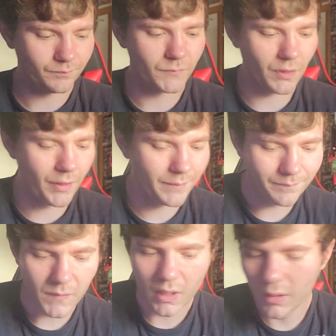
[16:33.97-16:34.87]
Sorry.
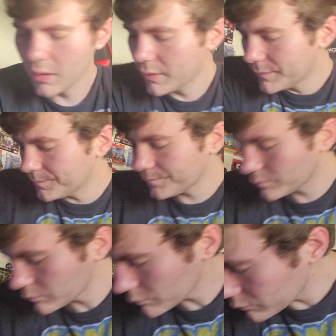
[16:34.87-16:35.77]
And
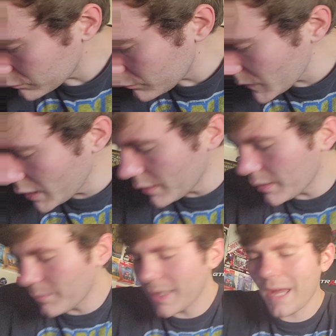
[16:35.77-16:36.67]

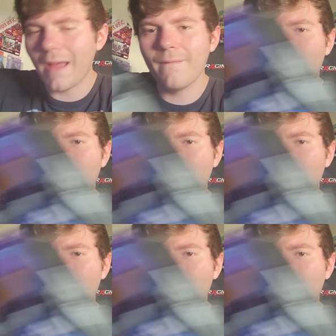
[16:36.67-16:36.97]
then we got